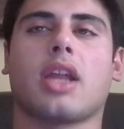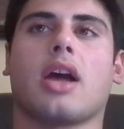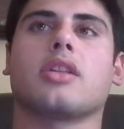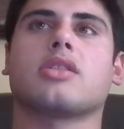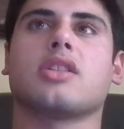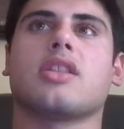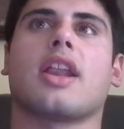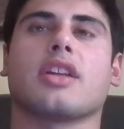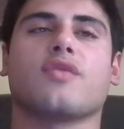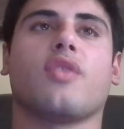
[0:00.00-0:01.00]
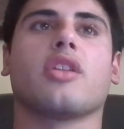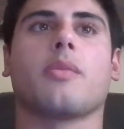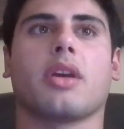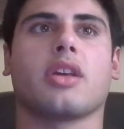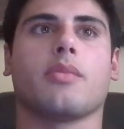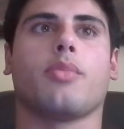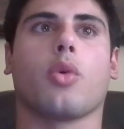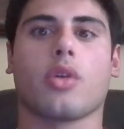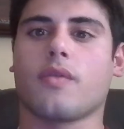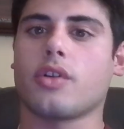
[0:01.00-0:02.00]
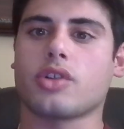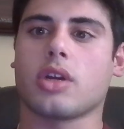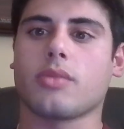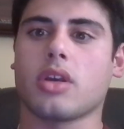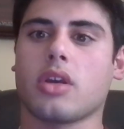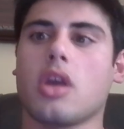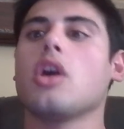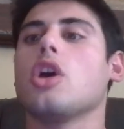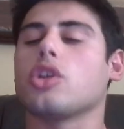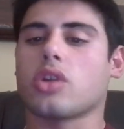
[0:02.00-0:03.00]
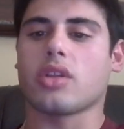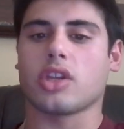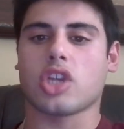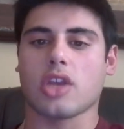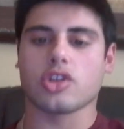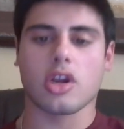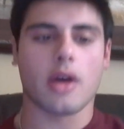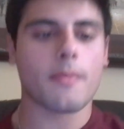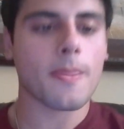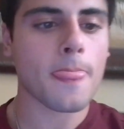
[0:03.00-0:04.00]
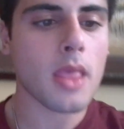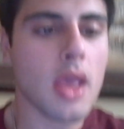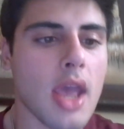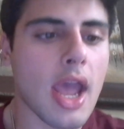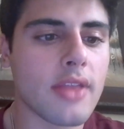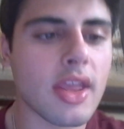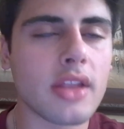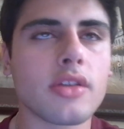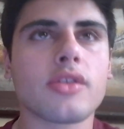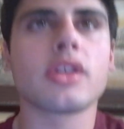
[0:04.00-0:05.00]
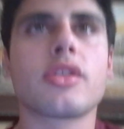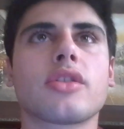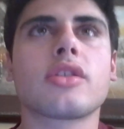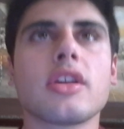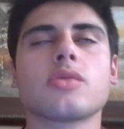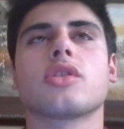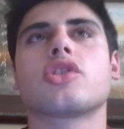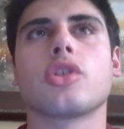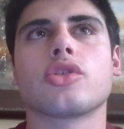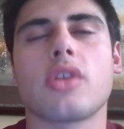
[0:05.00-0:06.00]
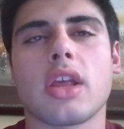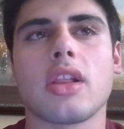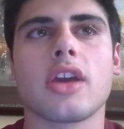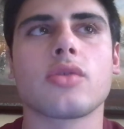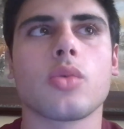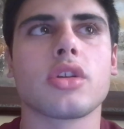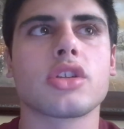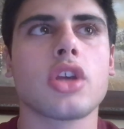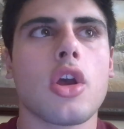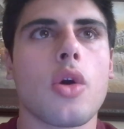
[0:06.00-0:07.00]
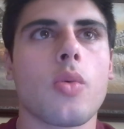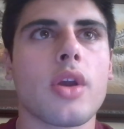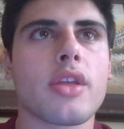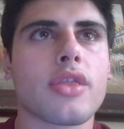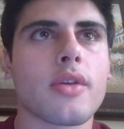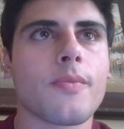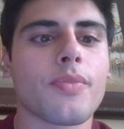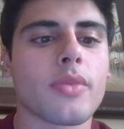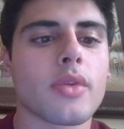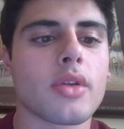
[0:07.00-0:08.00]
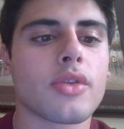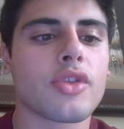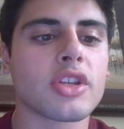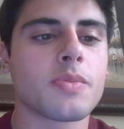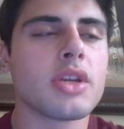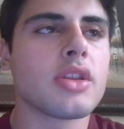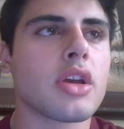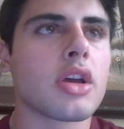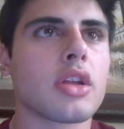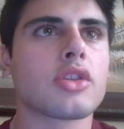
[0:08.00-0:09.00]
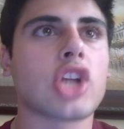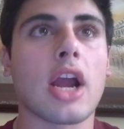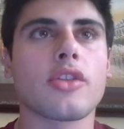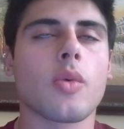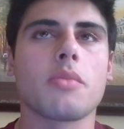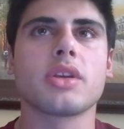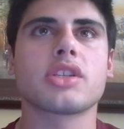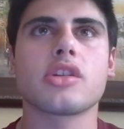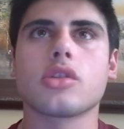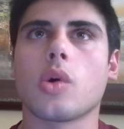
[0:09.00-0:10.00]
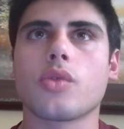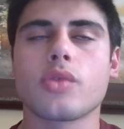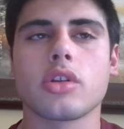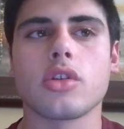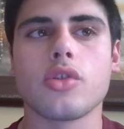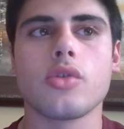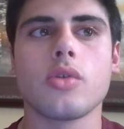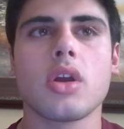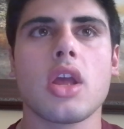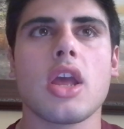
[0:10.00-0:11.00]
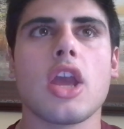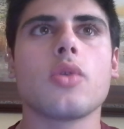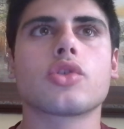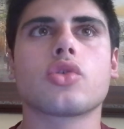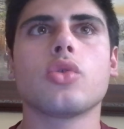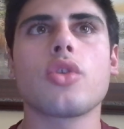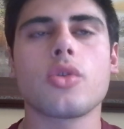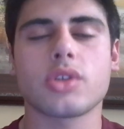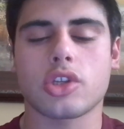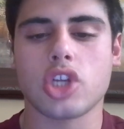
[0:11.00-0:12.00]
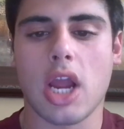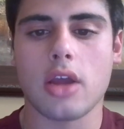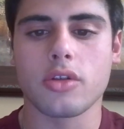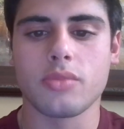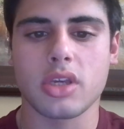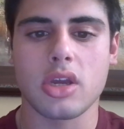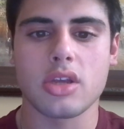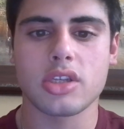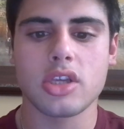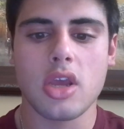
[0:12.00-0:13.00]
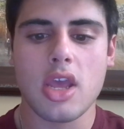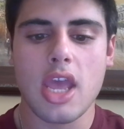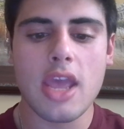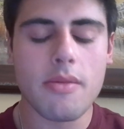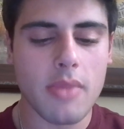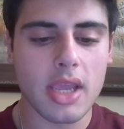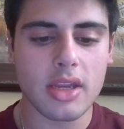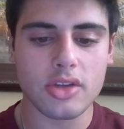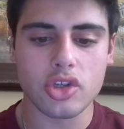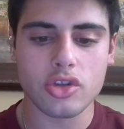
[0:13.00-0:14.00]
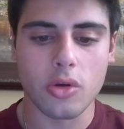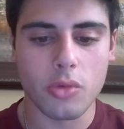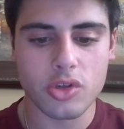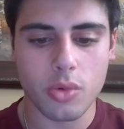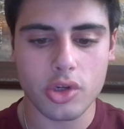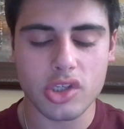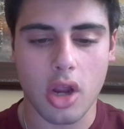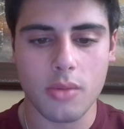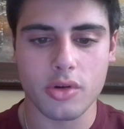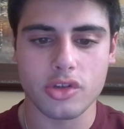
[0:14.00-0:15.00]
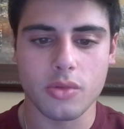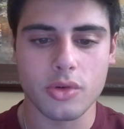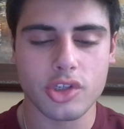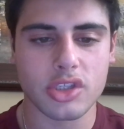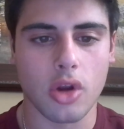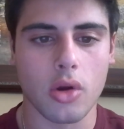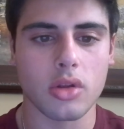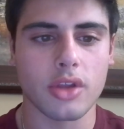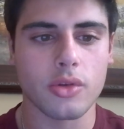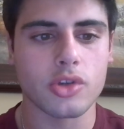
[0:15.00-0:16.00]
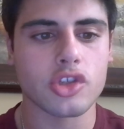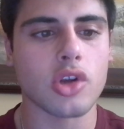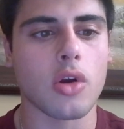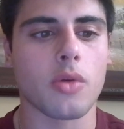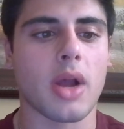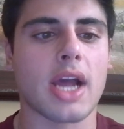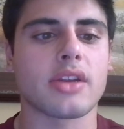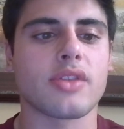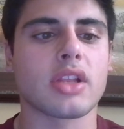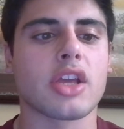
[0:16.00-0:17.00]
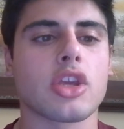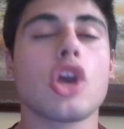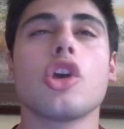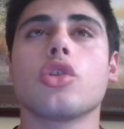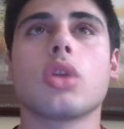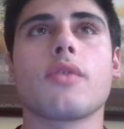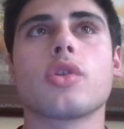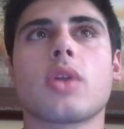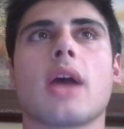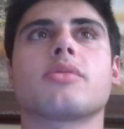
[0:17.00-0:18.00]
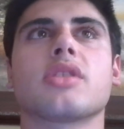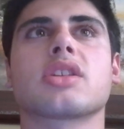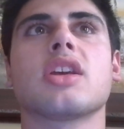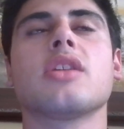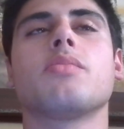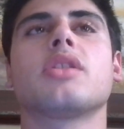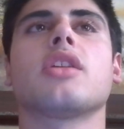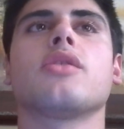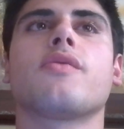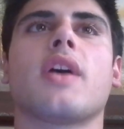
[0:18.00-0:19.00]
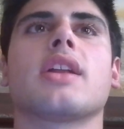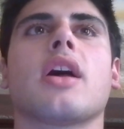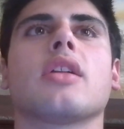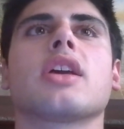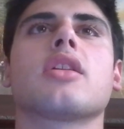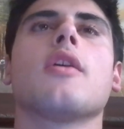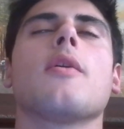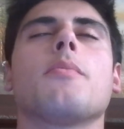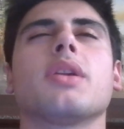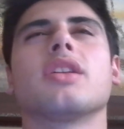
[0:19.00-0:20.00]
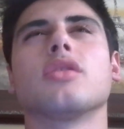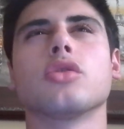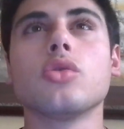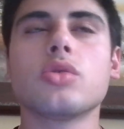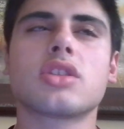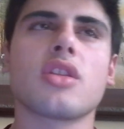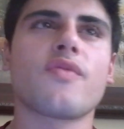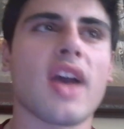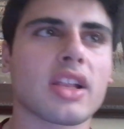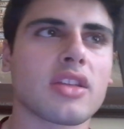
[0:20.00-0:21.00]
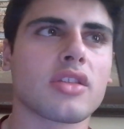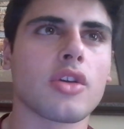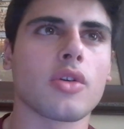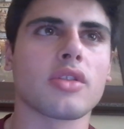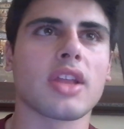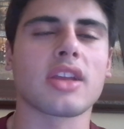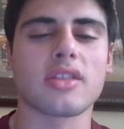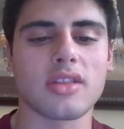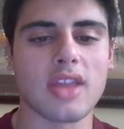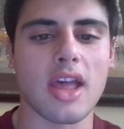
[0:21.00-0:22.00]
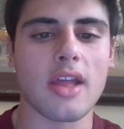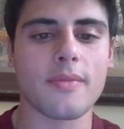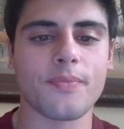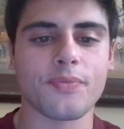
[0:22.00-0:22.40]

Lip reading: not see that as fun. They might get bored of it or something, so then they change it up. And then the things with the children I liked was with Thisbe, the child that went missing and no one really knew. It was cool that it was a child because it made it just so much more somber, so much sorrow. Like there was sorrow behind it that like you never knew what happened to this kid, but then you find out like, but it alludes to the fact that they're like that